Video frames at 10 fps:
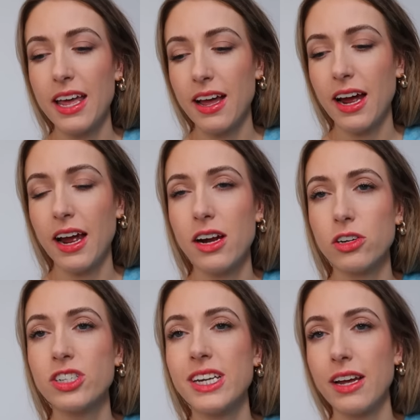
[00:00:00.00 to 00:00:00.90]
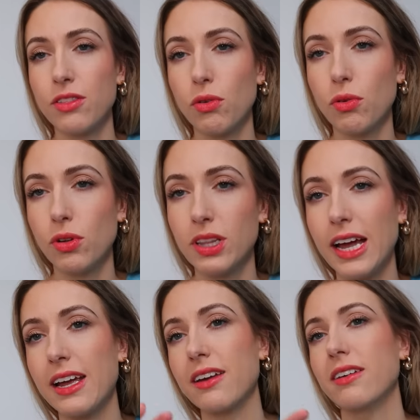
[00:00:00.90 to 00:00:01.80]
I understand the whole
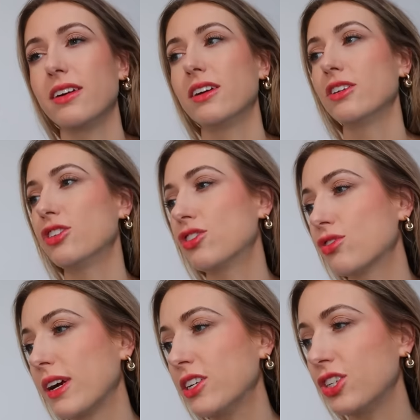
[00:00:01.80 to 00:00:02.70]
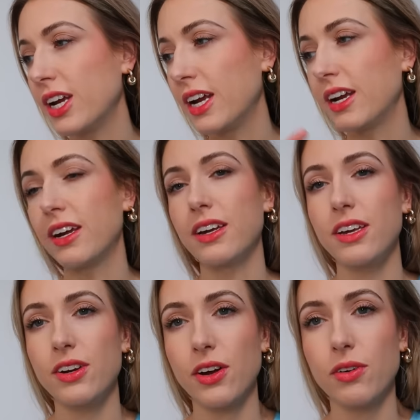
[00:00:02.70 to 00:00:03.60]
like stretching,
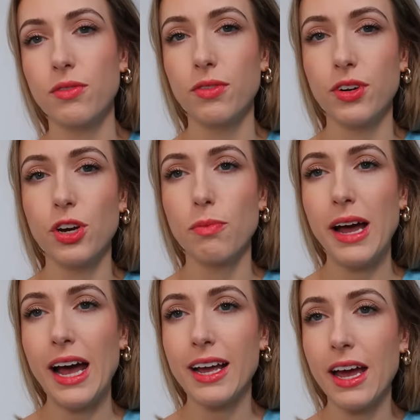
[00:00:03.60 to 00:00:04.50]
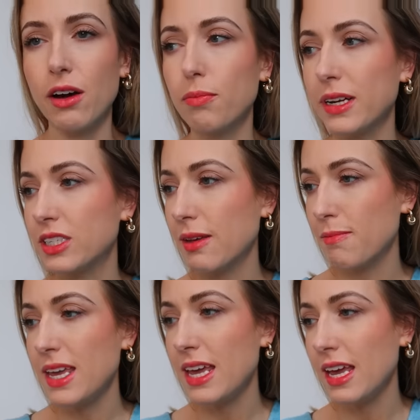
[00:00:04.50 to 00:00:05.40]
you know, your back out, but to
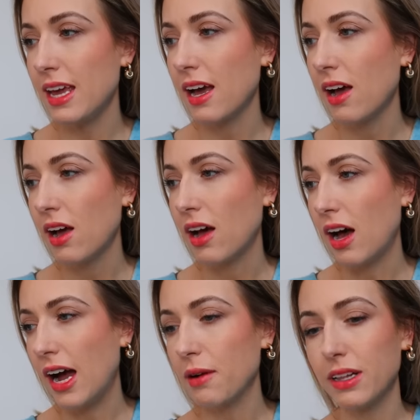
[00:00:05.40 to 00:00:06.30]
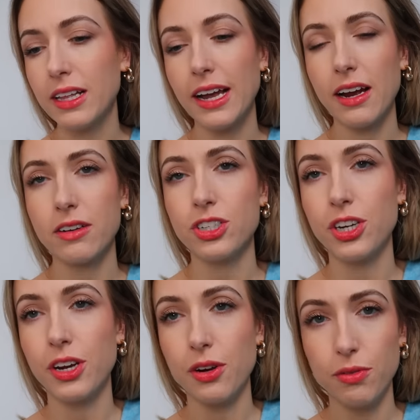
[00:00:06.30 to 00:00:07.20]
me, I really like, I'm gonna
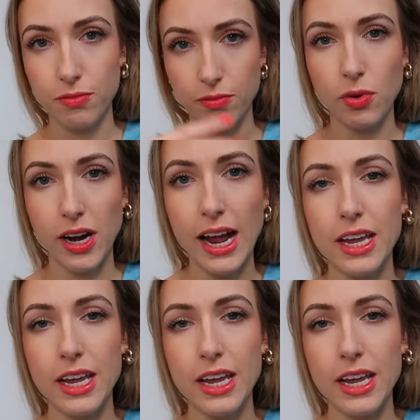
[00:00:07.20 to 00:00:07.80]
show you what I